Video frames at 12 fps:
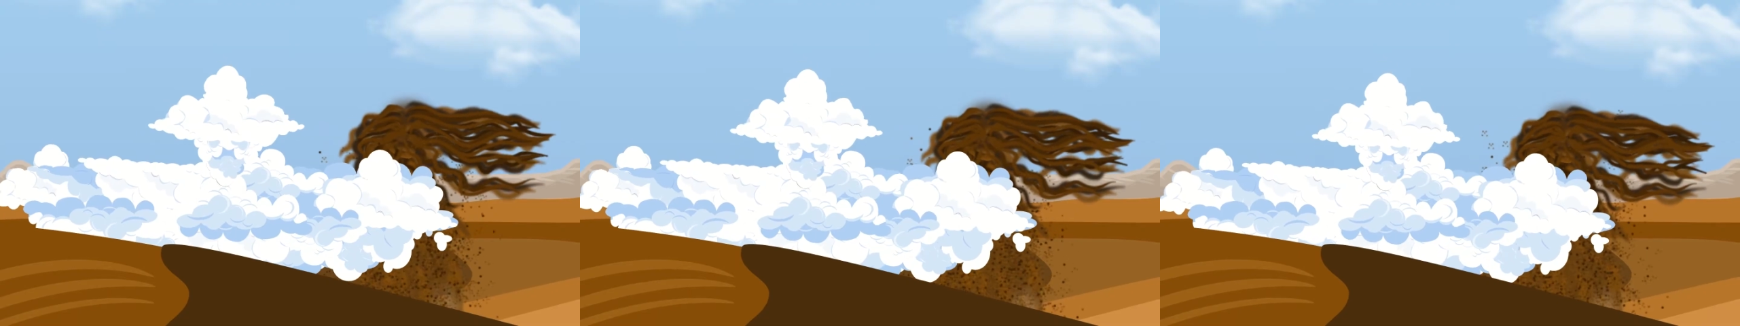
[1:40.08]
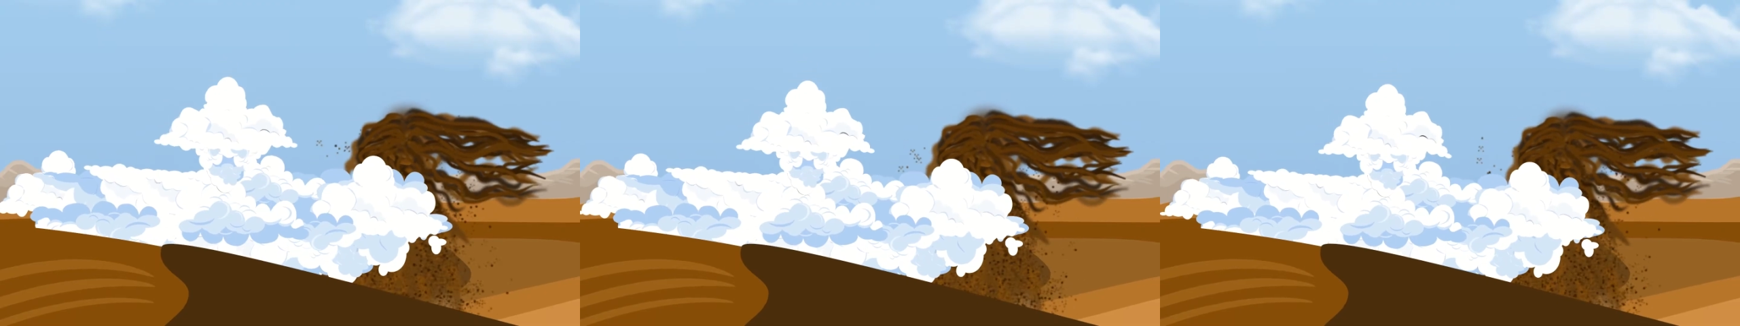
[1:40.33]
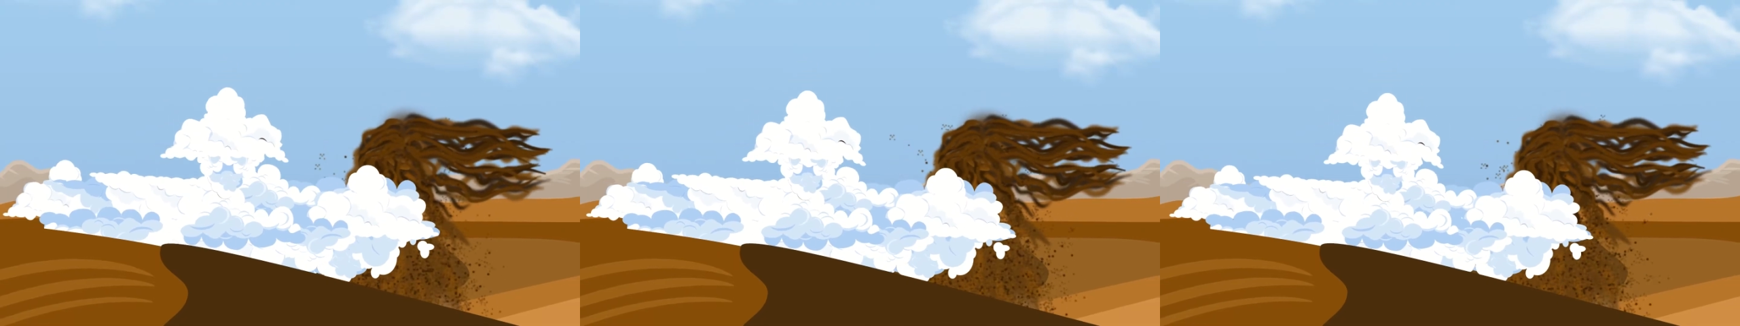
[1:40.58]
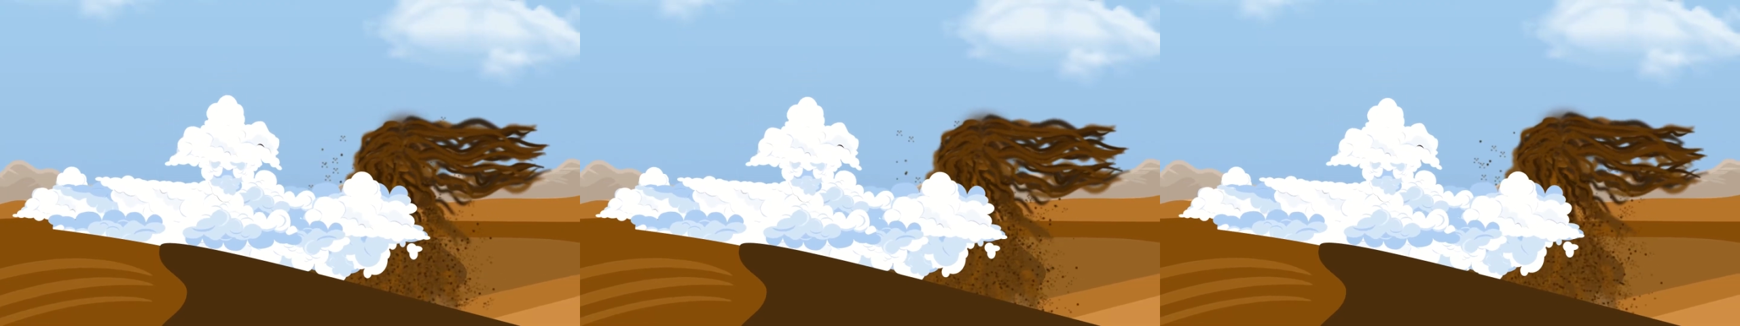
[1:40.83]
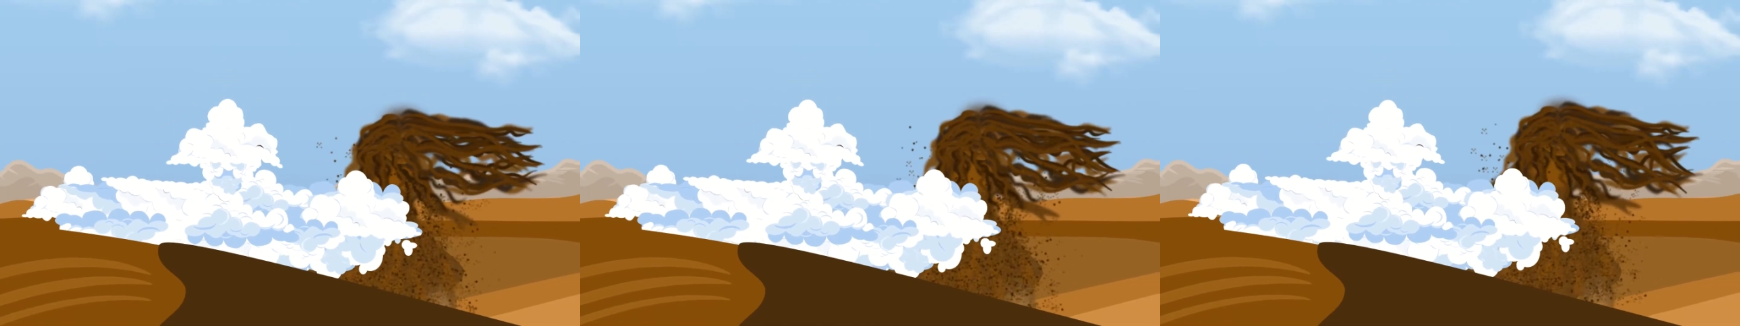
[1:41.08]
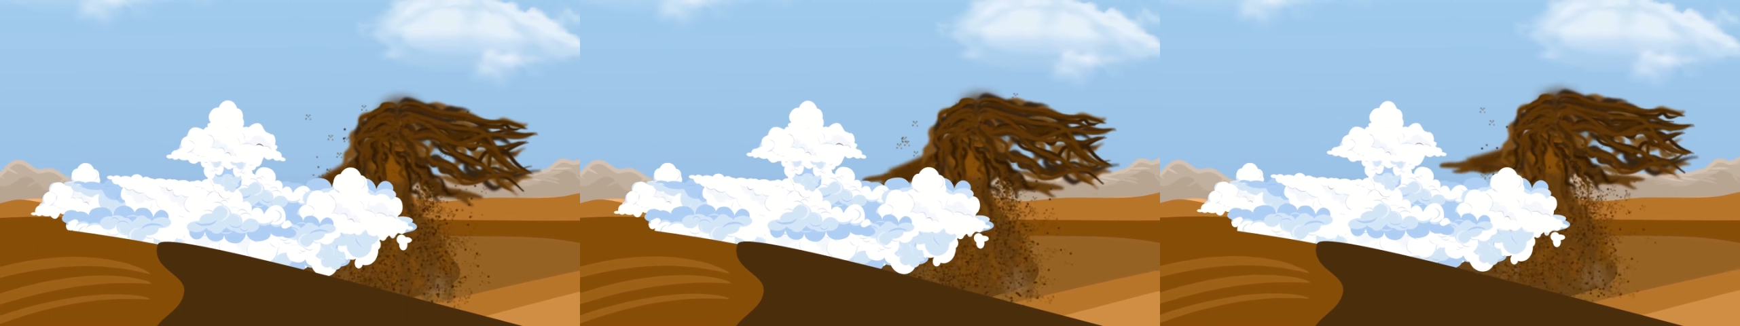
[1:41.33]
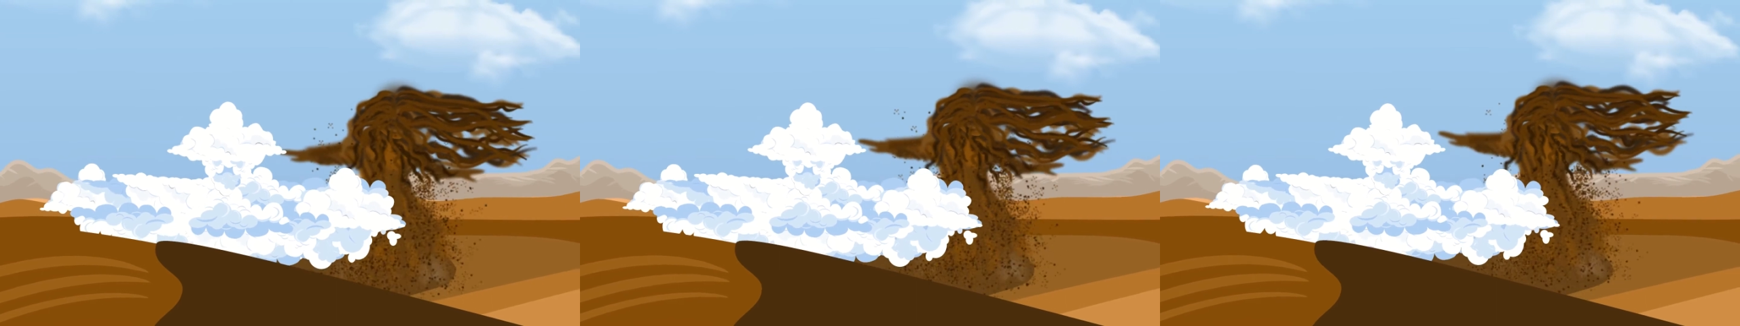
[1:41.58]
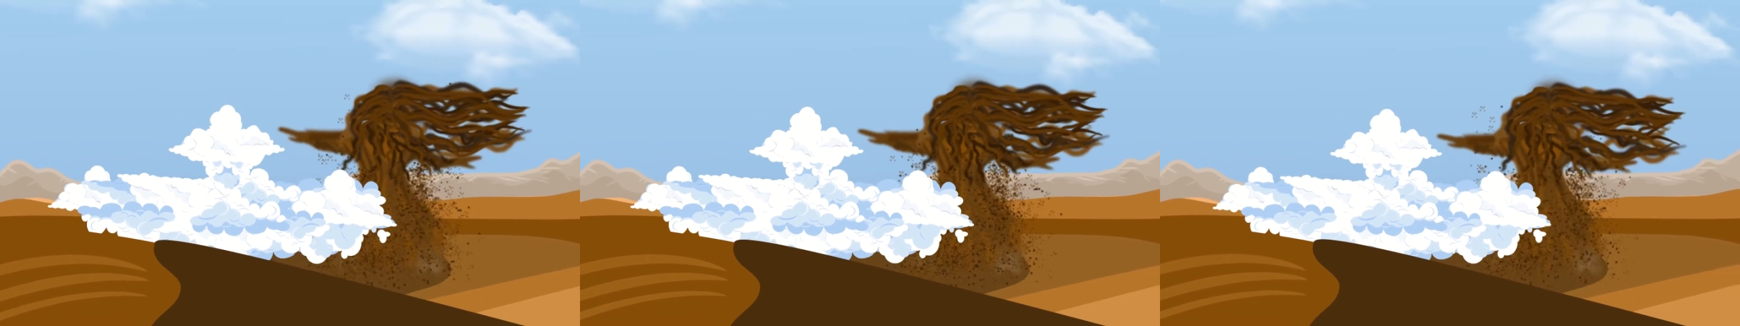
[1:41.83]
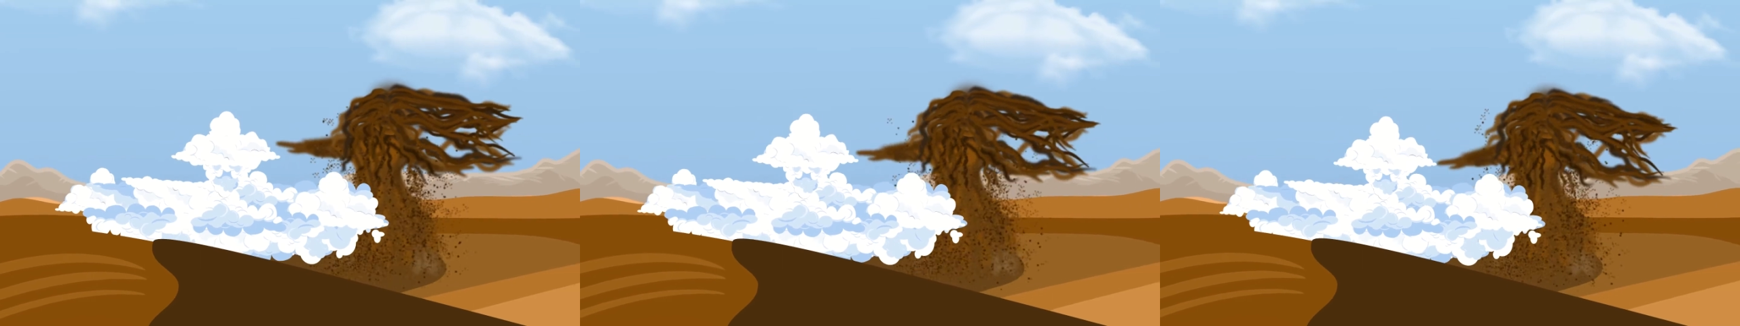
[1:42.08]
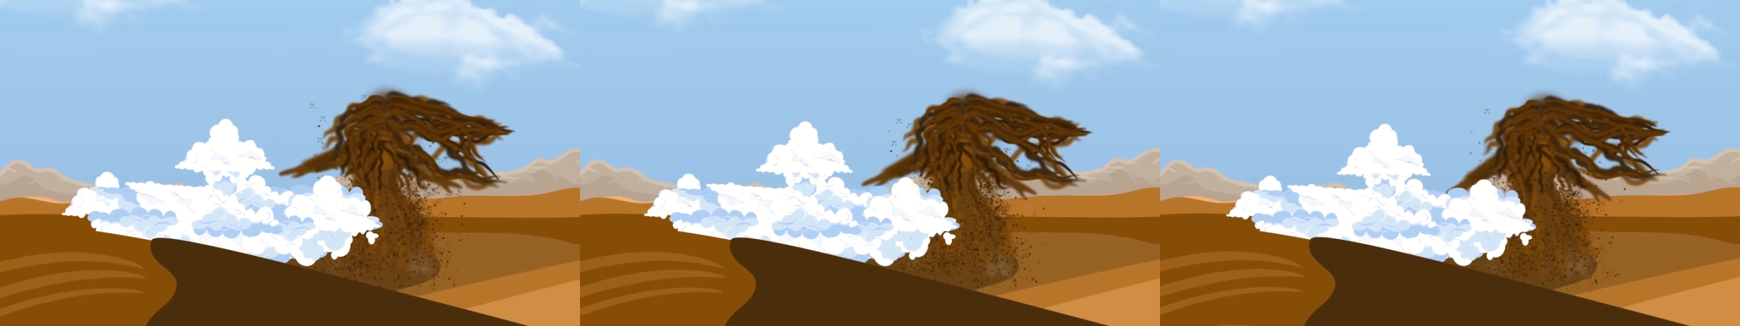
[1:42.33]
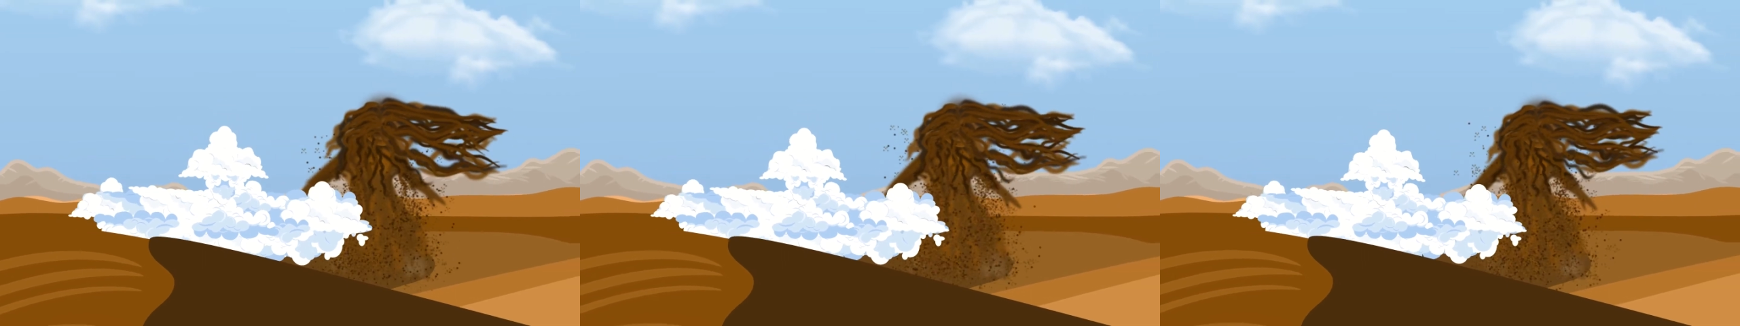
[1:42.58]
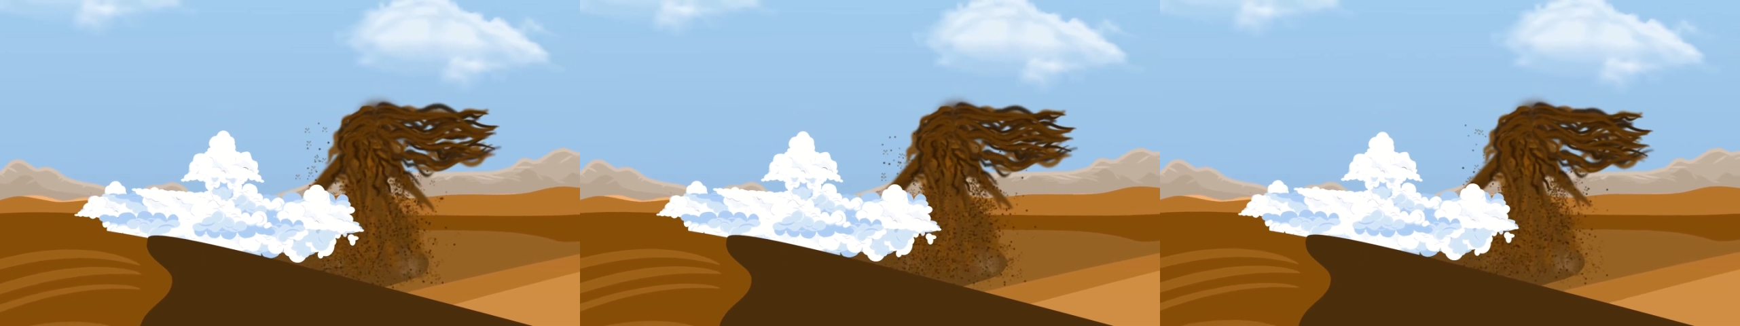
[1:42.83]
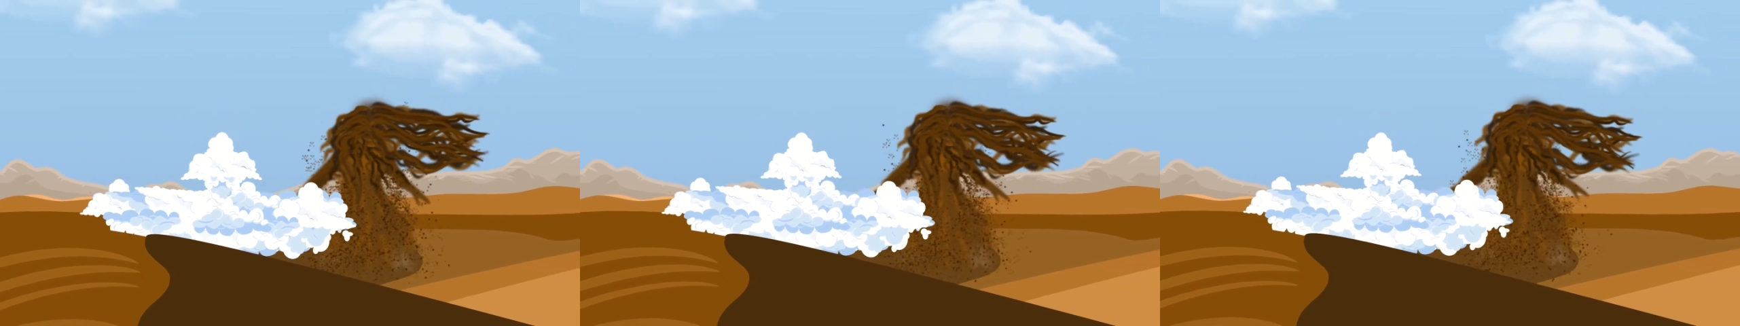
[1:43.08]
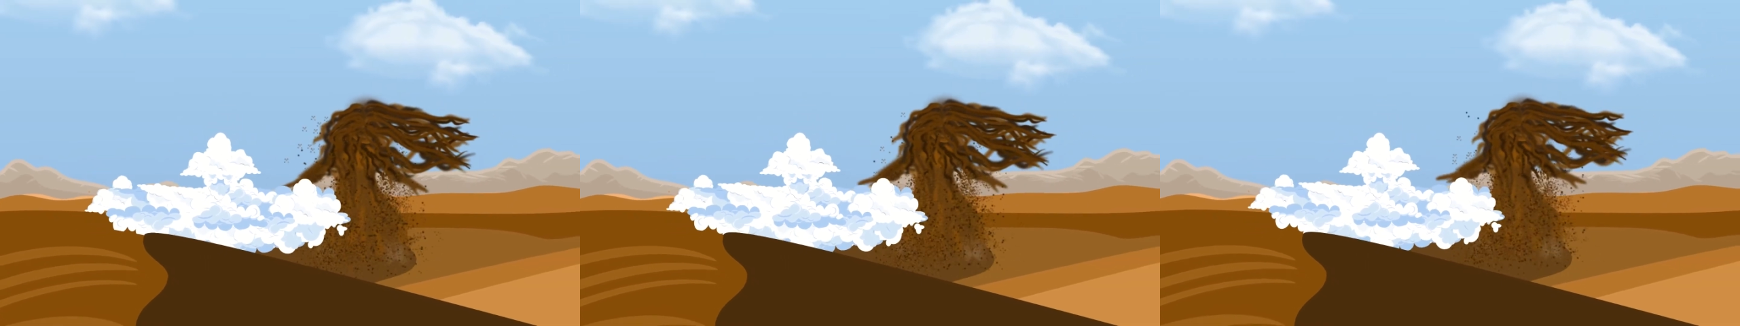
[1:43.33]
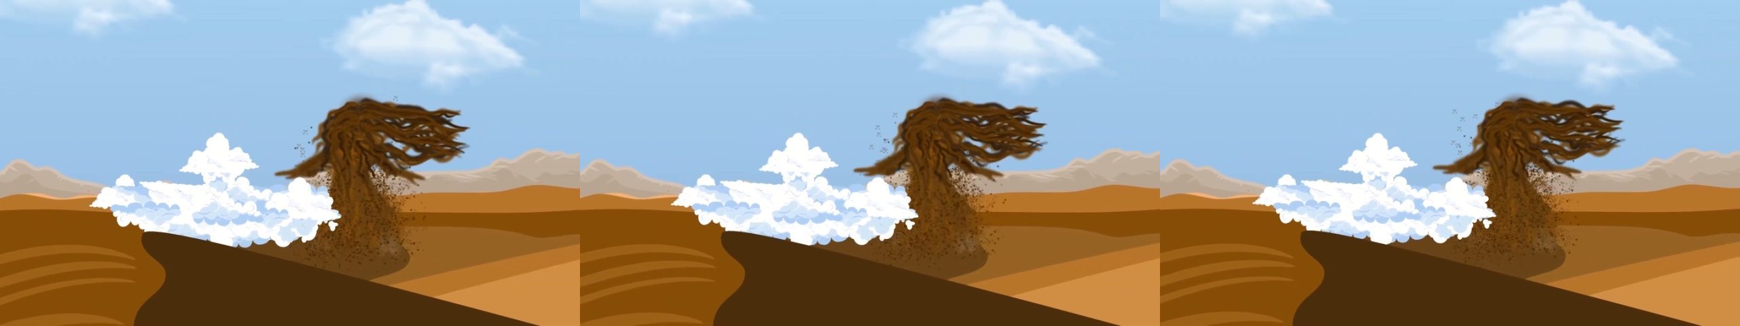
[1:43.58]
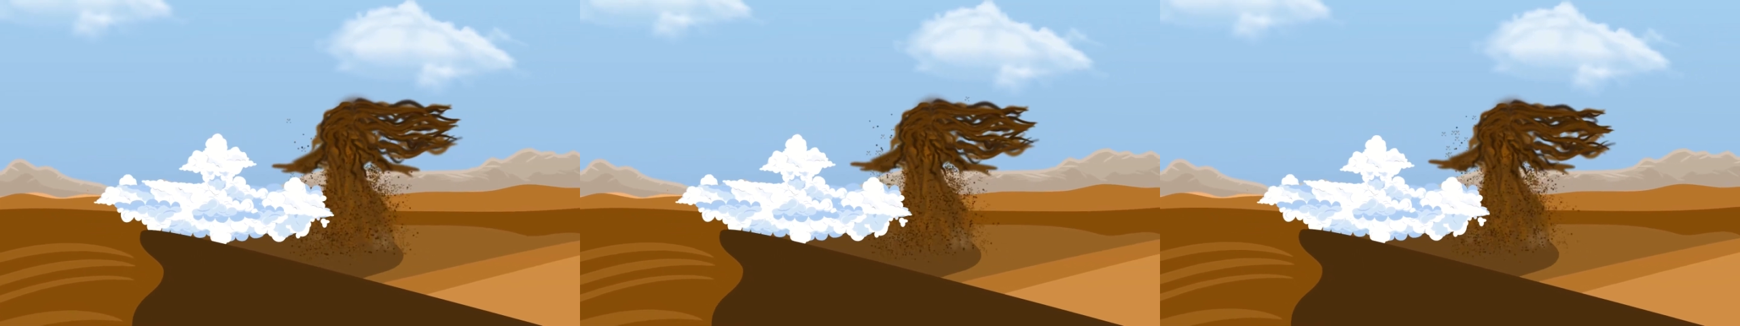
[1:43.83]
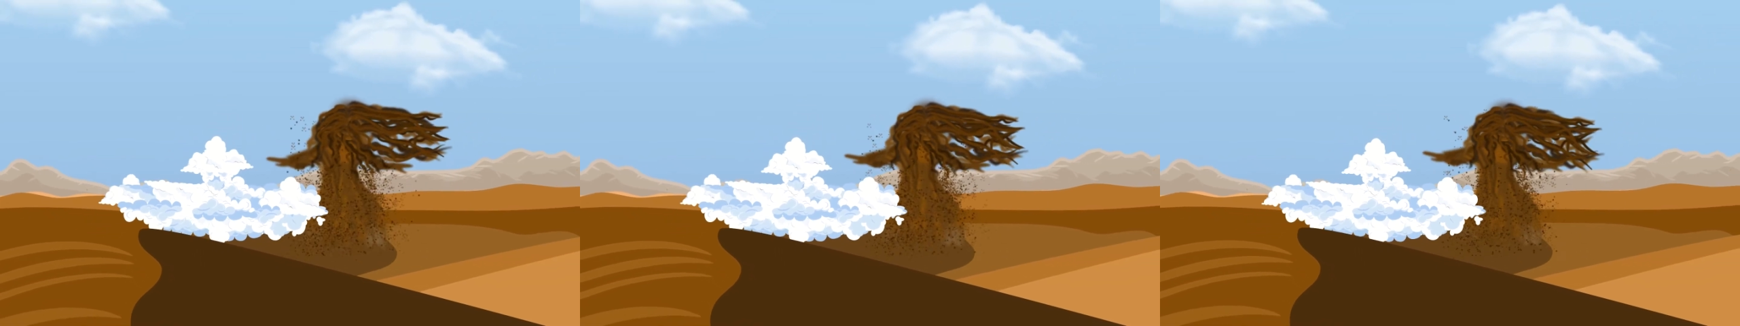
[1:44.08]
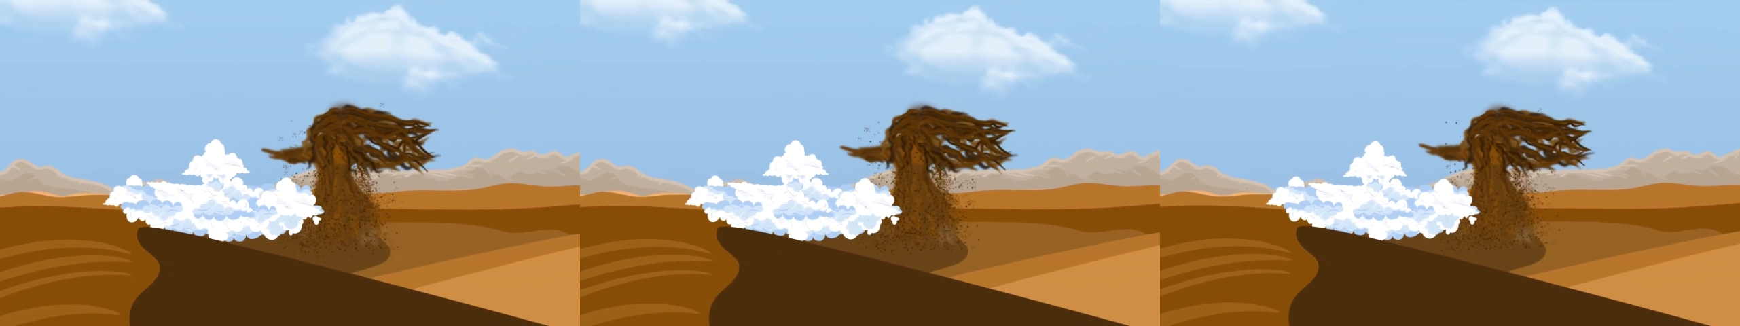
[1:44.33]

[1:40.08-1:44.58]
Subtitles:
Nobody's mouth can be seen.